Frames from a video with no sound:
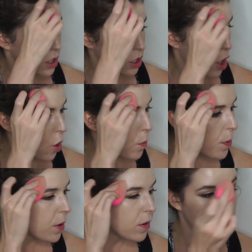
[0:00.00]
Nope.
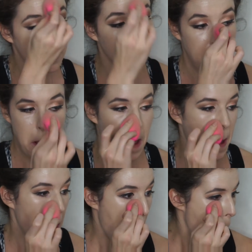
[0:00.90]

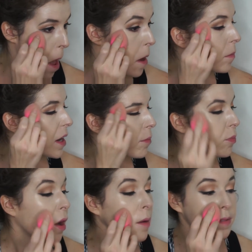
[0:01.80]
But
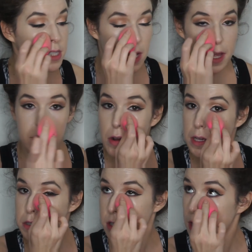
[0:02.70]
props to N
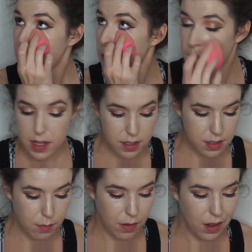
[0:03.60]
Y C for making
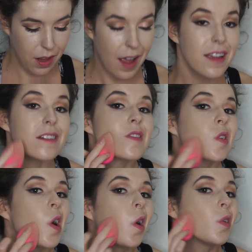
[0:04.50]
some light
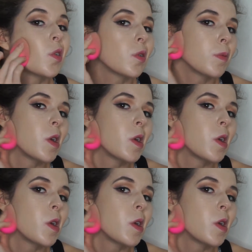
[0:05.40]
colors,